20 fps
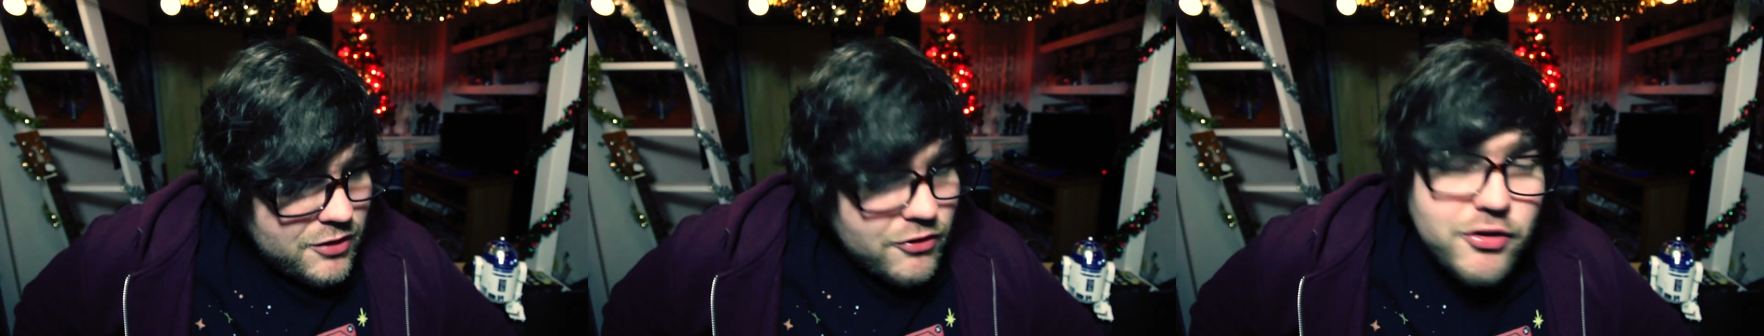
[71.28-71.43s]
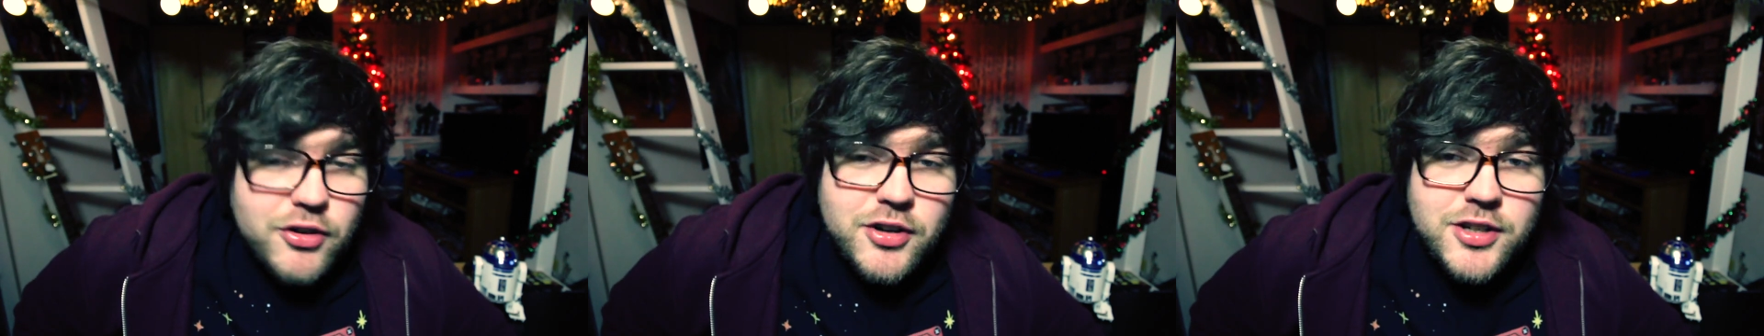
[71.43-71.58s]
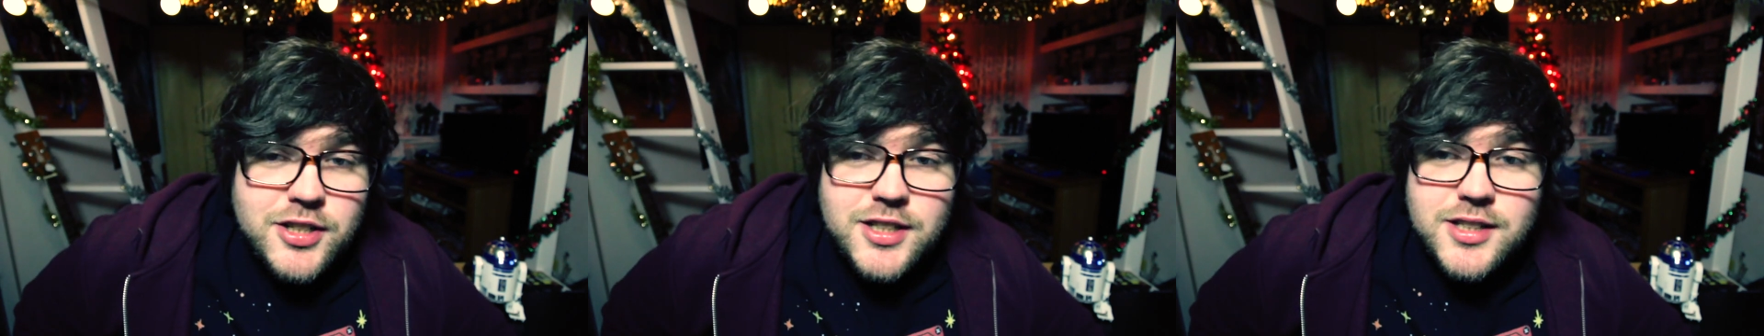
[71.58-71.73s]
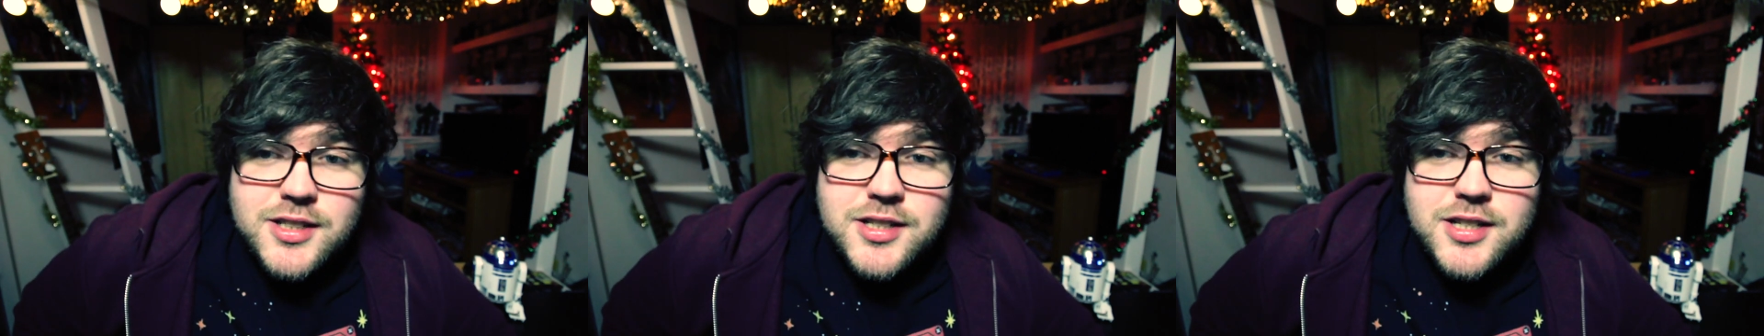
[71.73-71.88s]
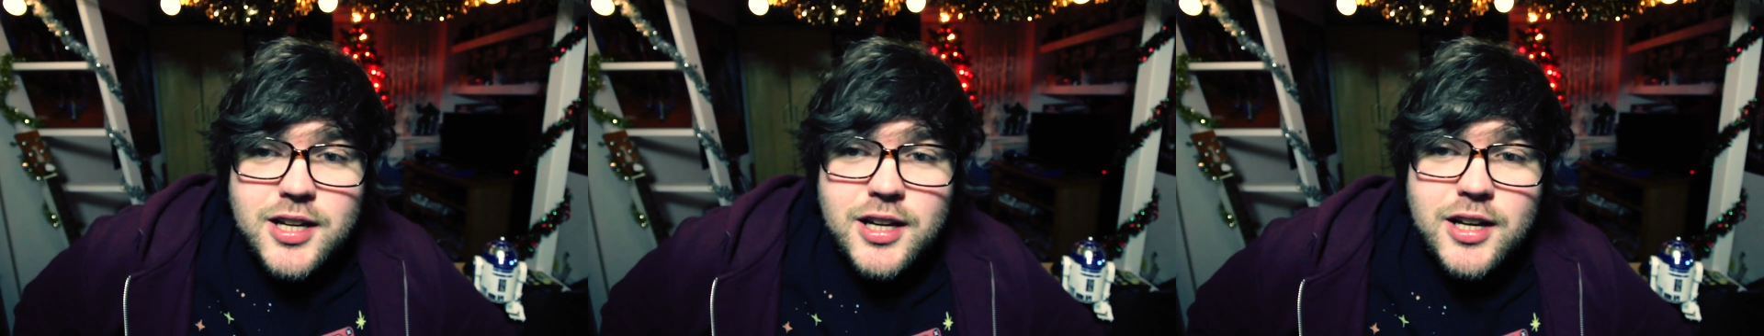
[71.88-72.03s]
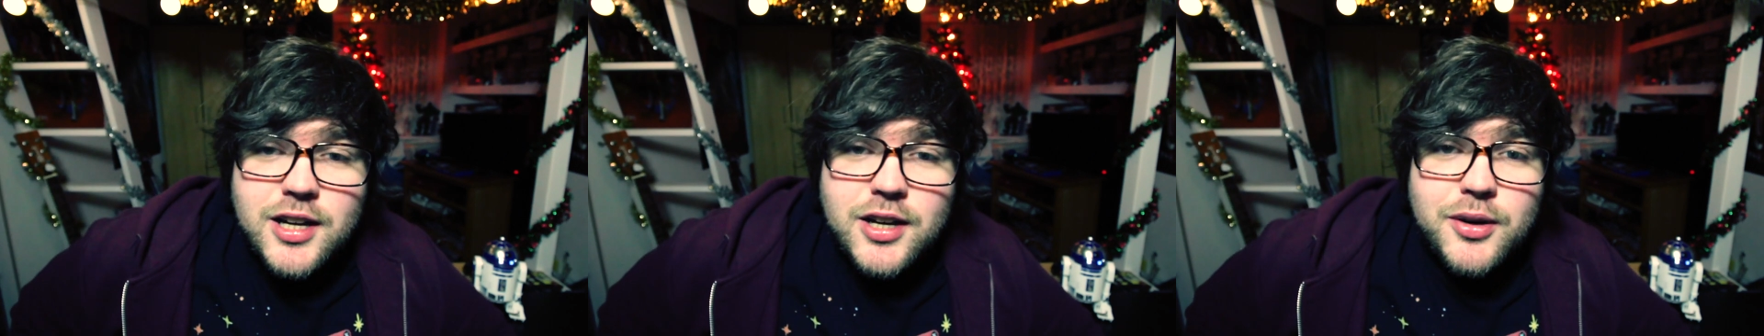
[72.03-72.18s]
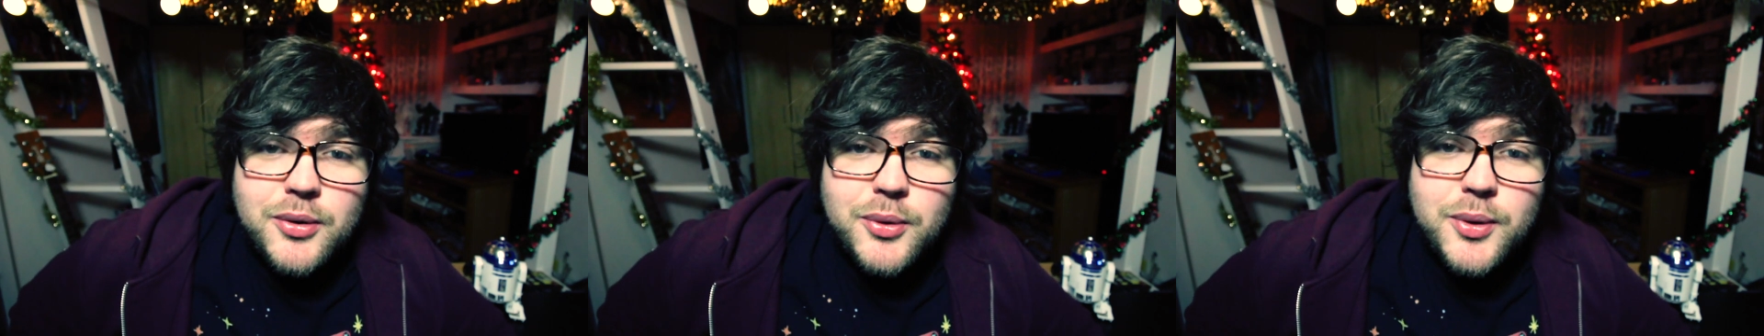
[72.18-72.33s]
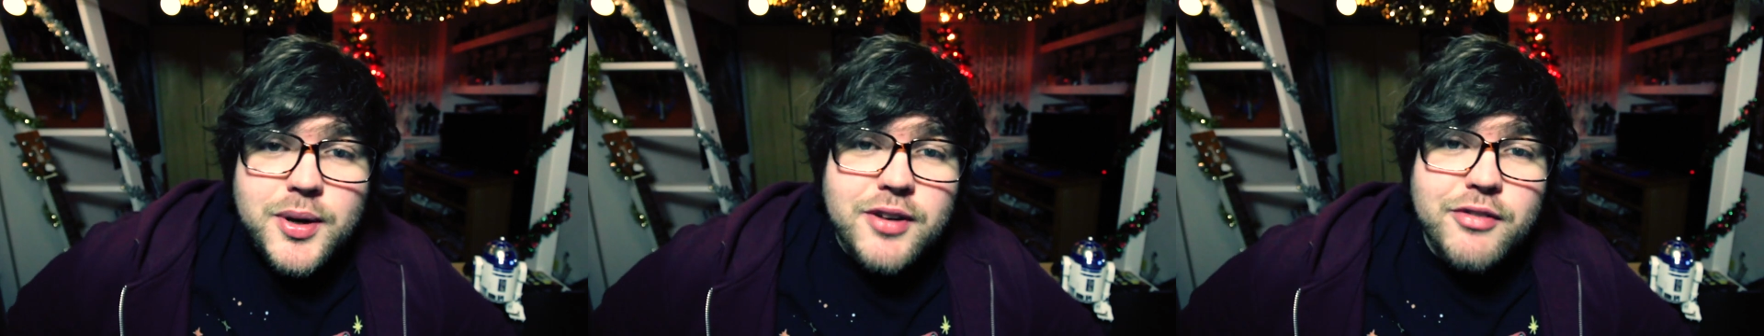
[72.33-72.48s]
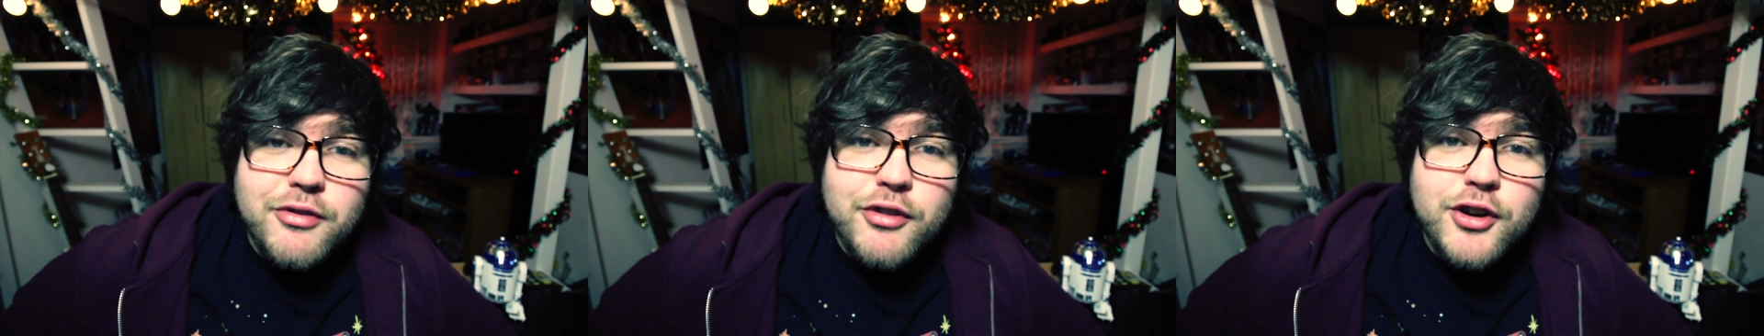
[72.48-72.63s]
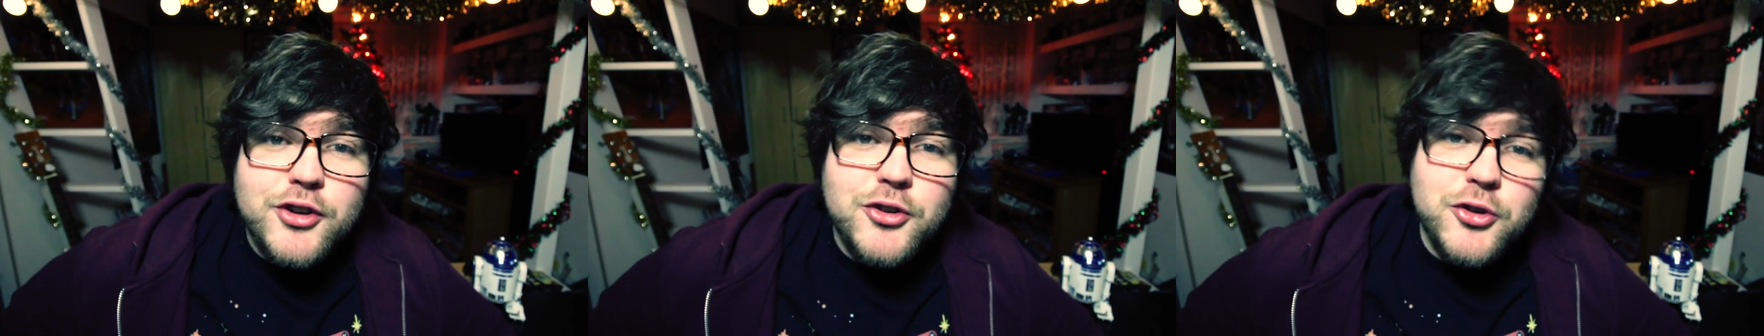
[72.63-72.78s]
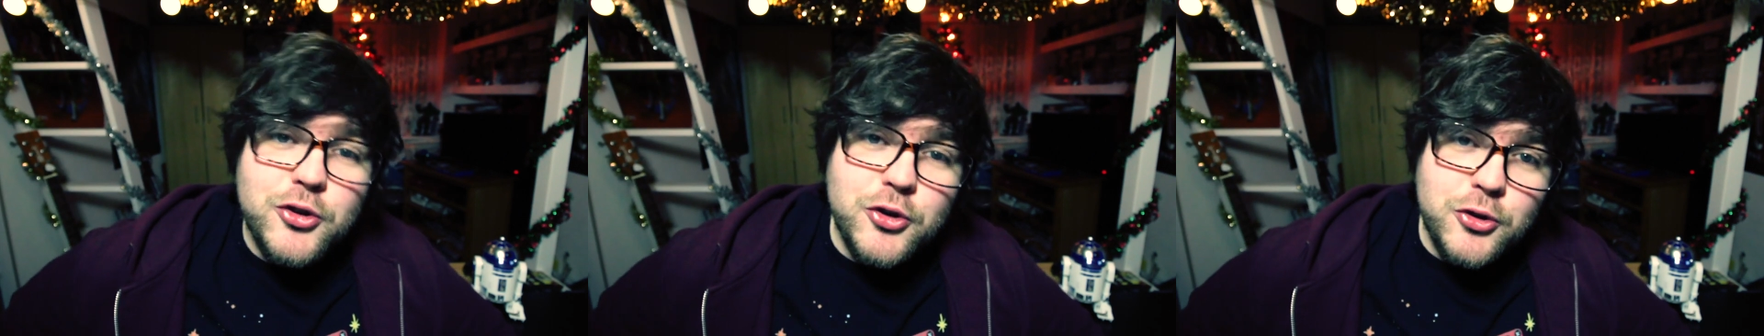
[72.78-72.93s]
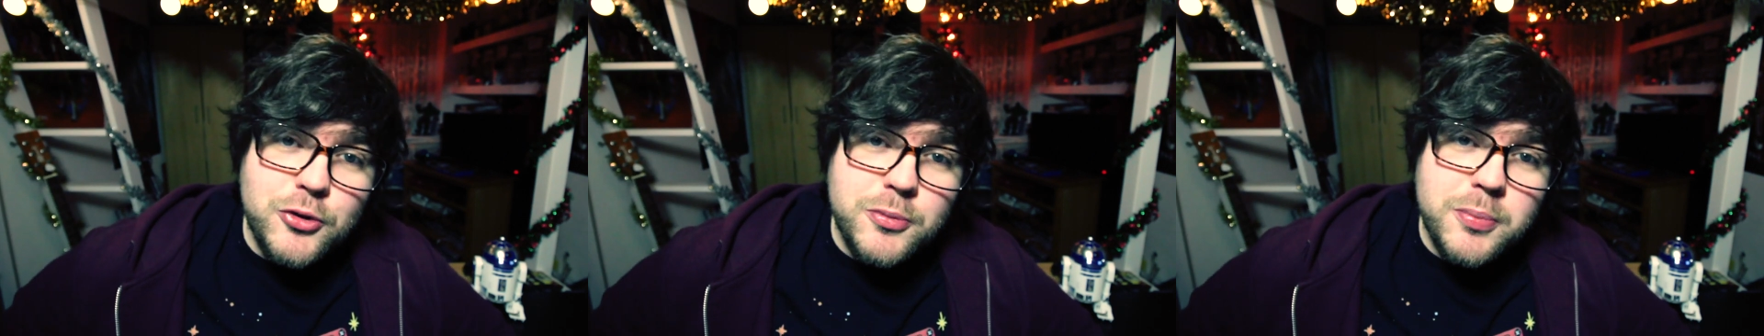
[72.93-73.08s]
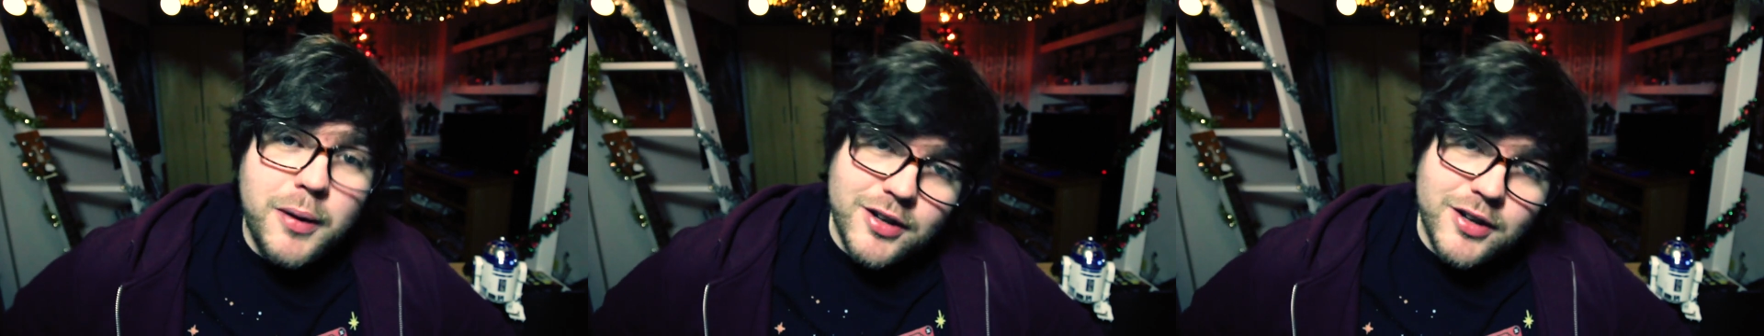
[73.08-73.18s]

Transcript: confronted with two